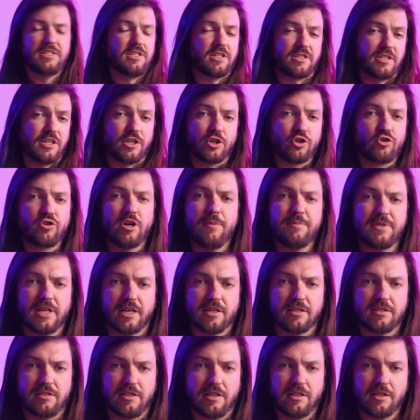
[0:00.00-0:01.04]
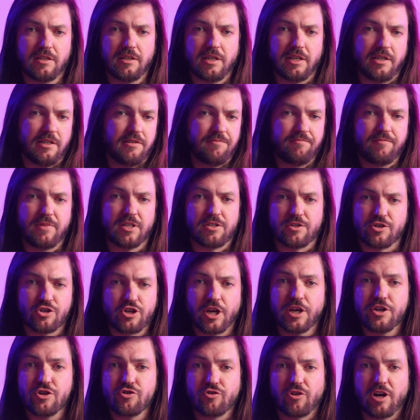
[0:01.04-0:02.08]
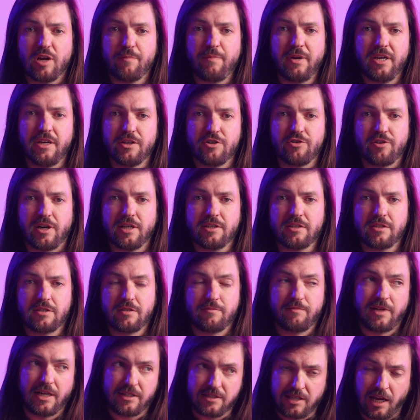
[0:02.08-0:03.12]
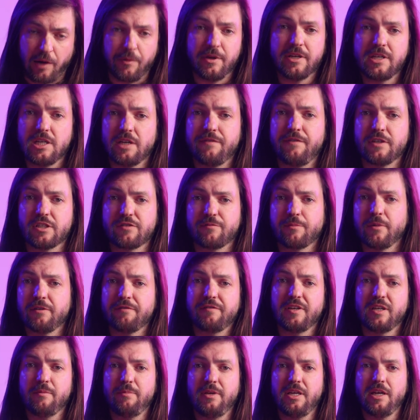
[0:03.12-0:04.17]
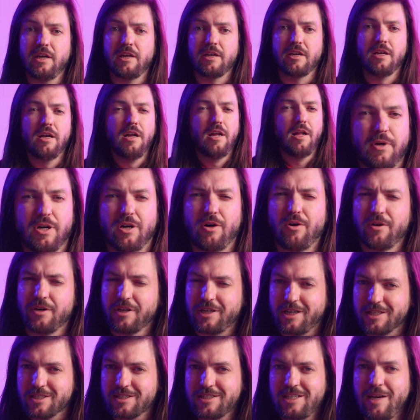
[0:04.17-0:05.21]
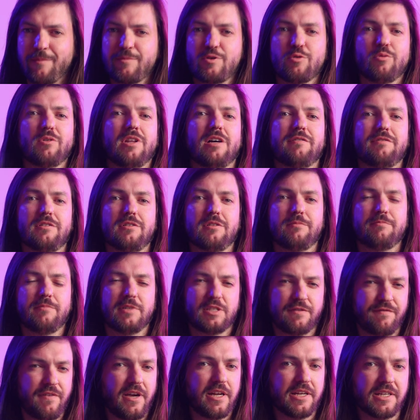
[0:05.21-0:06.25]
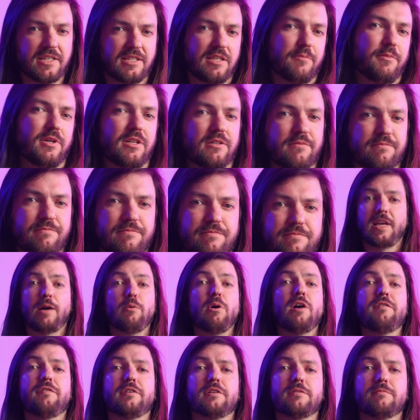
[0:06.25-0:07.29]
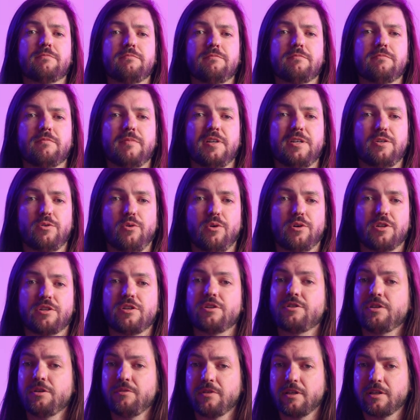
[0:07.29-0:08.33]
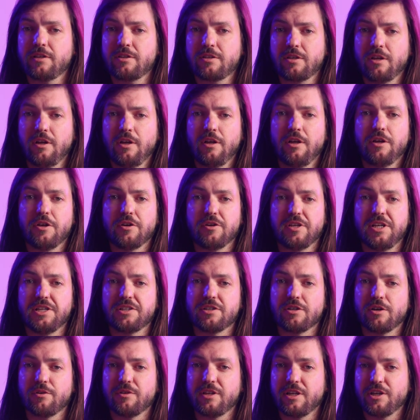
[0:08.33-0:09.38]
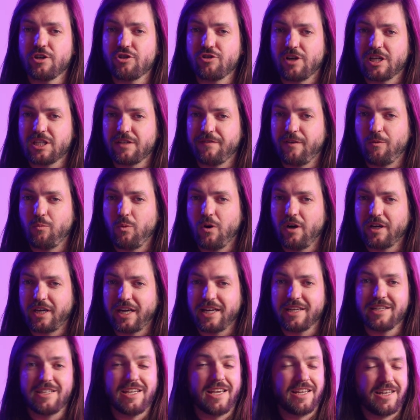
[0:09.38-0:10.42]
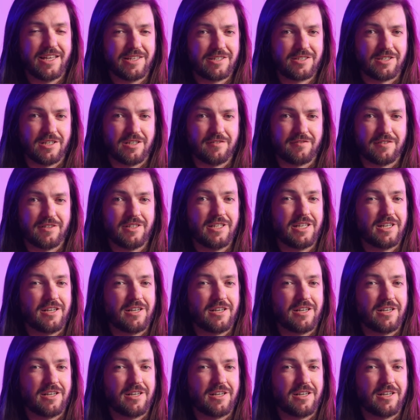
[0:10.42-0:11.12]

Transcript: It doesn't encrypt anything, and it doesn't change your IP address. That's how it differs from a VPN. But on a conceptual level, it's fairly similar. However, in order to do this, you need to know the address of a working DNS server